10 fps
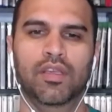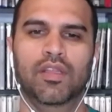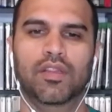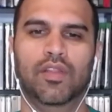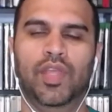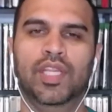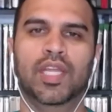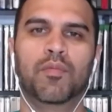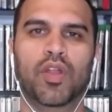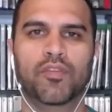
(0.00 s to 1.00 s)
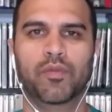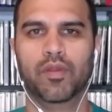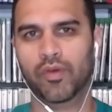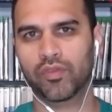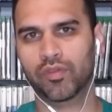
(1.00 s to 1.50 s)
The thing that impressed me the
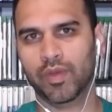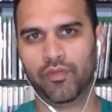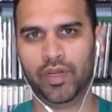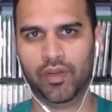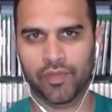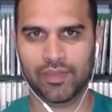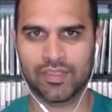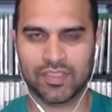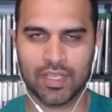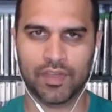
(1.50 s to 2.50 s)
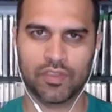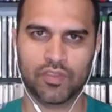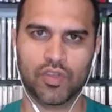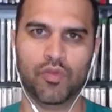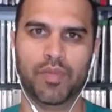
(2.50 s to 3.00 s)
most about Final Fantasy VII is the
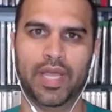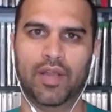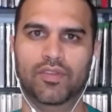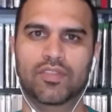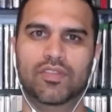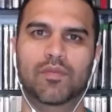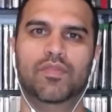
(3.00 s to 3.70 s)
new battle system.